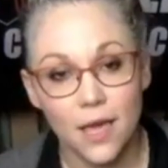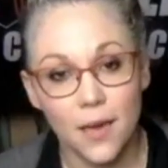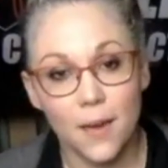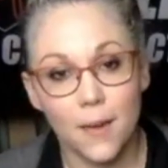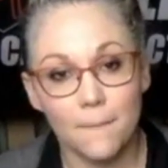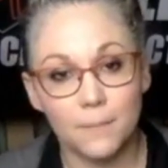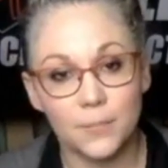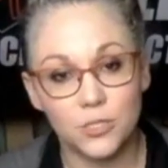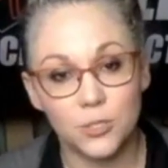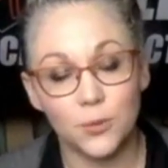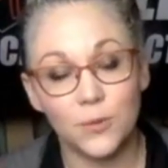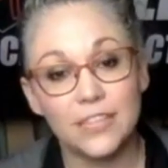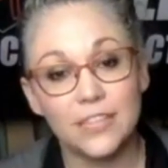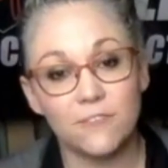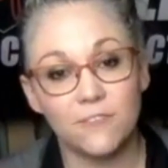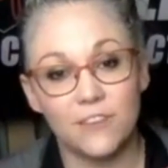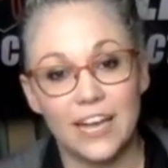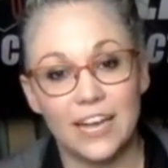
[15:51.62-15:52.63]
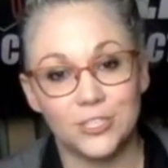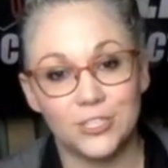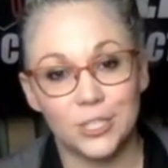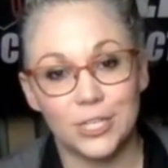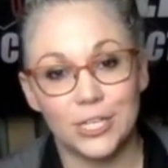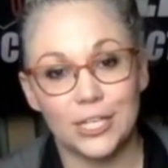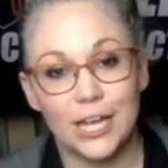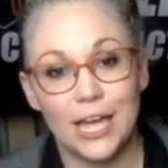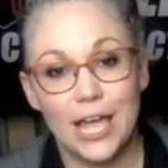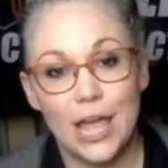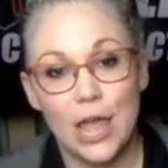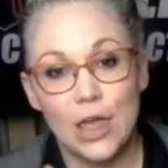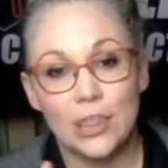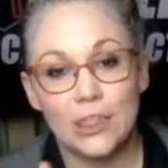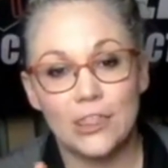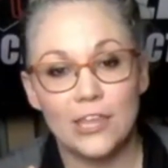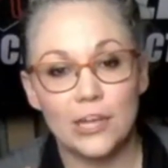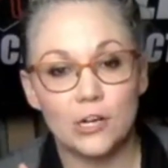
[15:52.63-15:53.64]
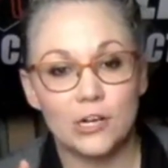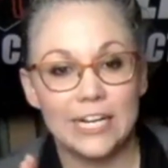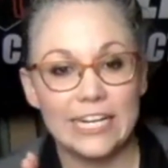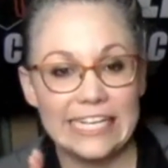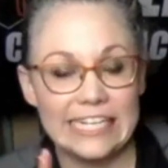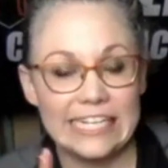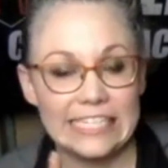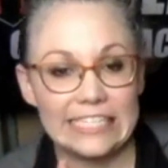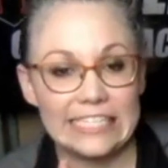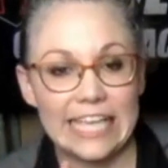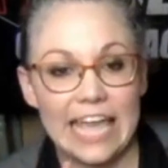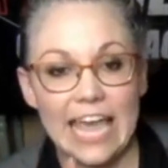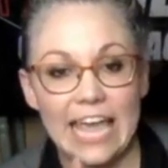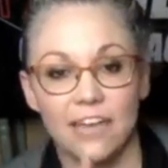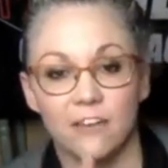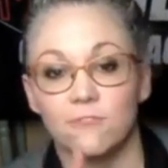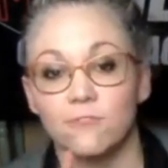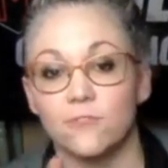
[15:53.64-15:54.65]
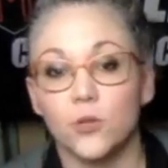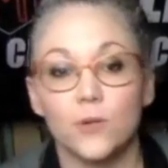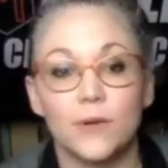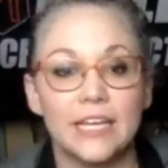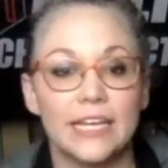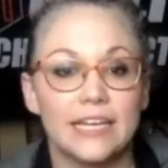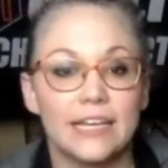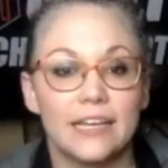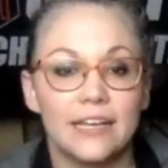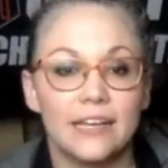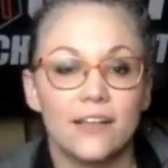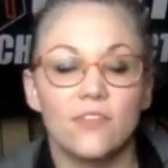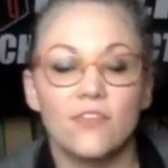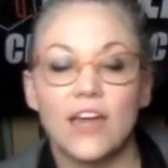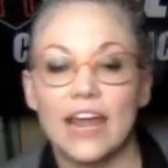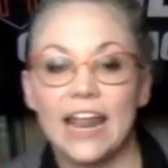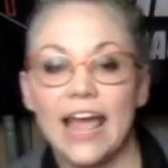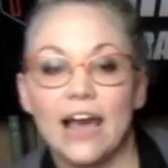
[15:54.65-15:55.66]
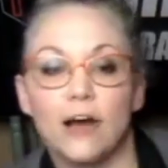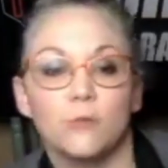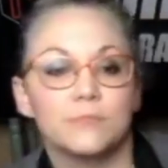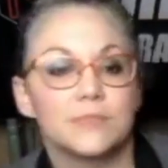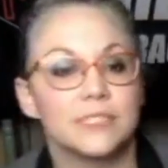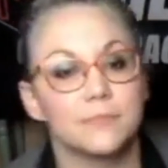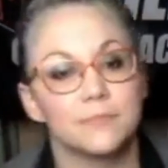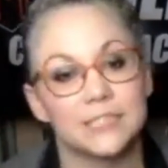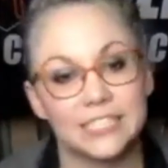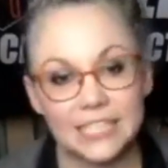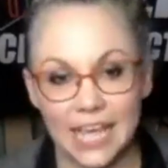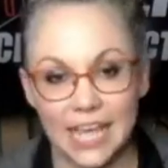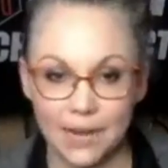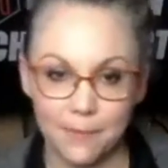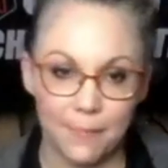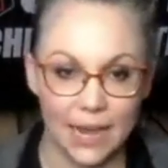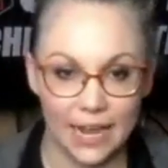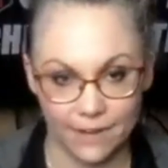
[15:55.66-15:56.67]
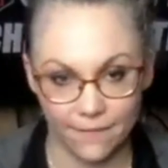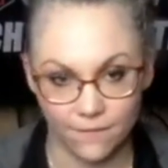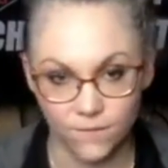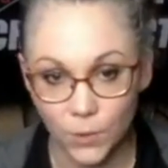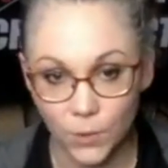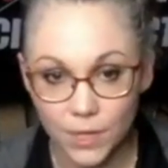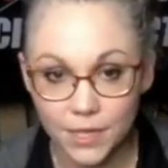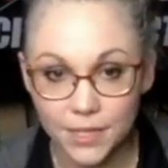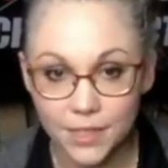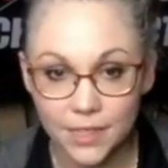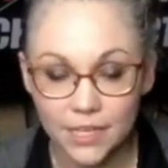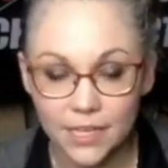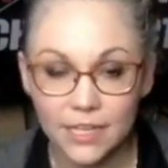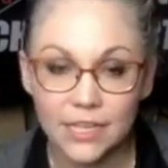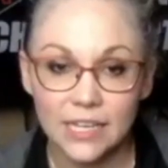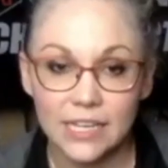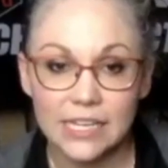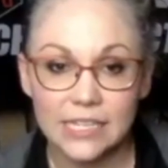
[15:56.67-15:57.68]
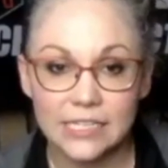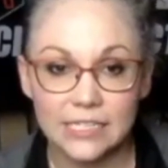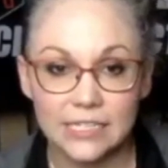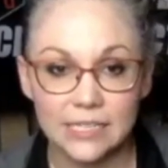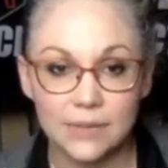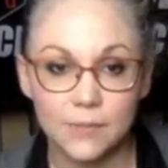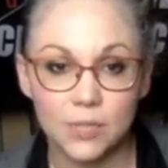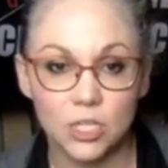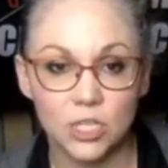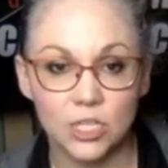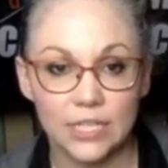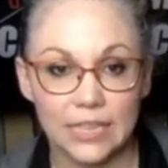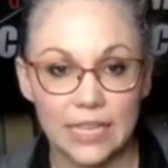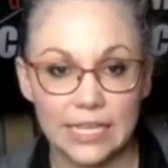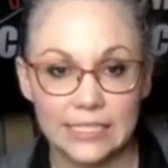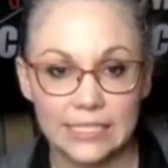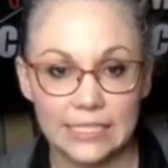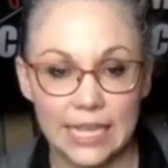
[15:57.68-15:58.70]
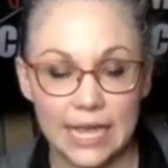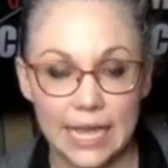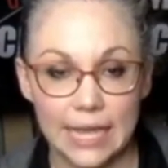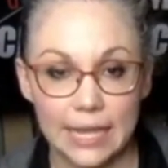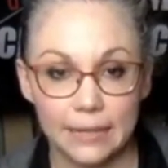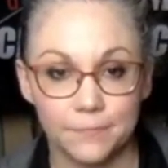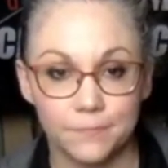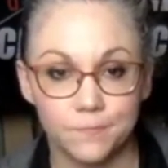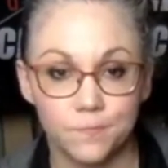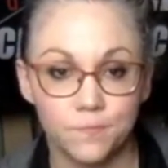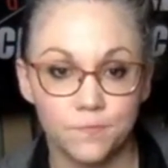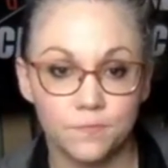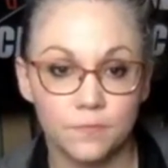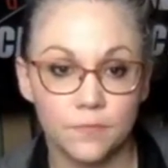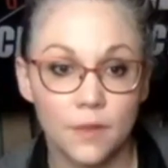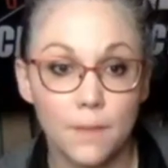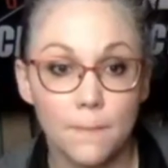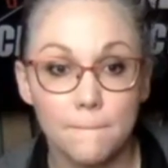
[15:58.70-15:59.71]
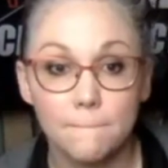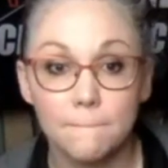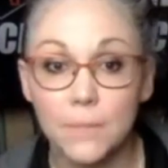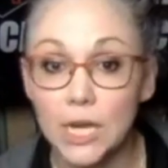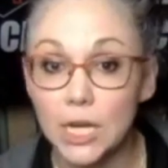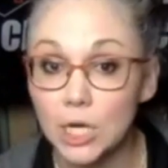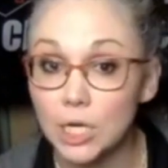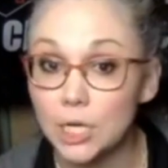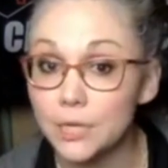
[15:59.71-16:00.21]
between the fascia, there is a fluid that helps them slide back and forth, similar to, let's say, butter.